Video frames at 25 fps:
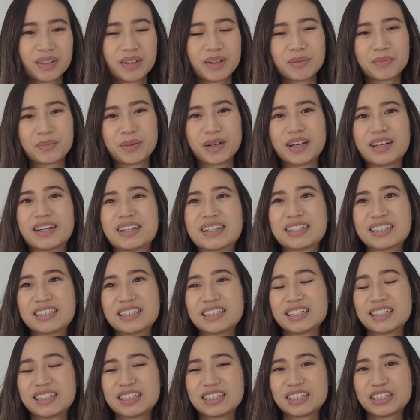But
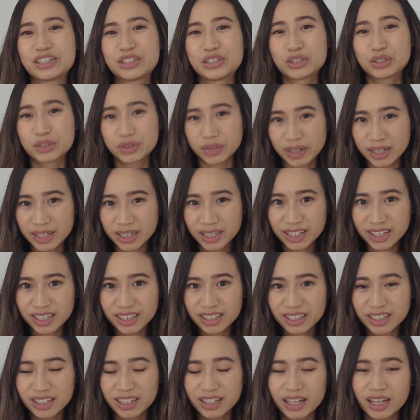
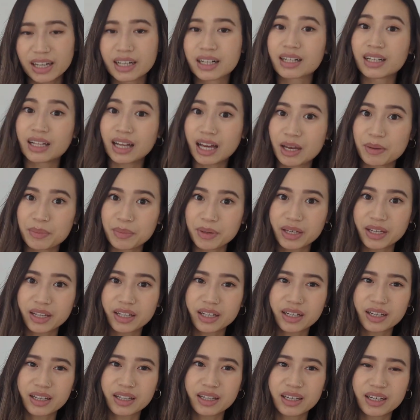training and
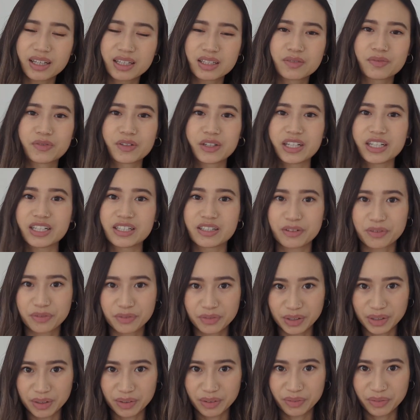climbing is very
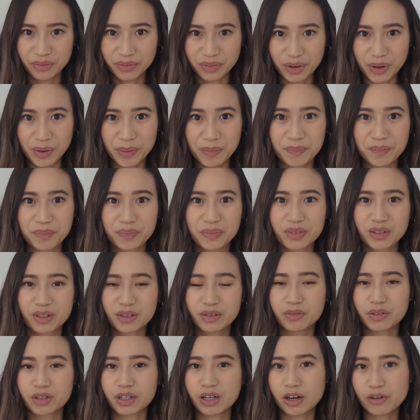different from
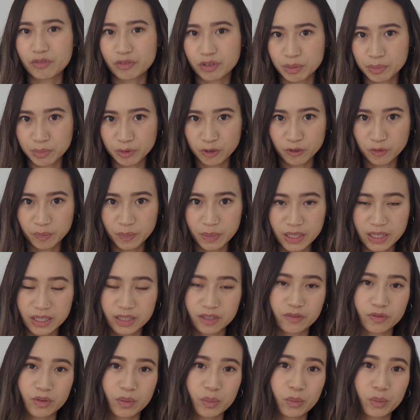recovery movements, from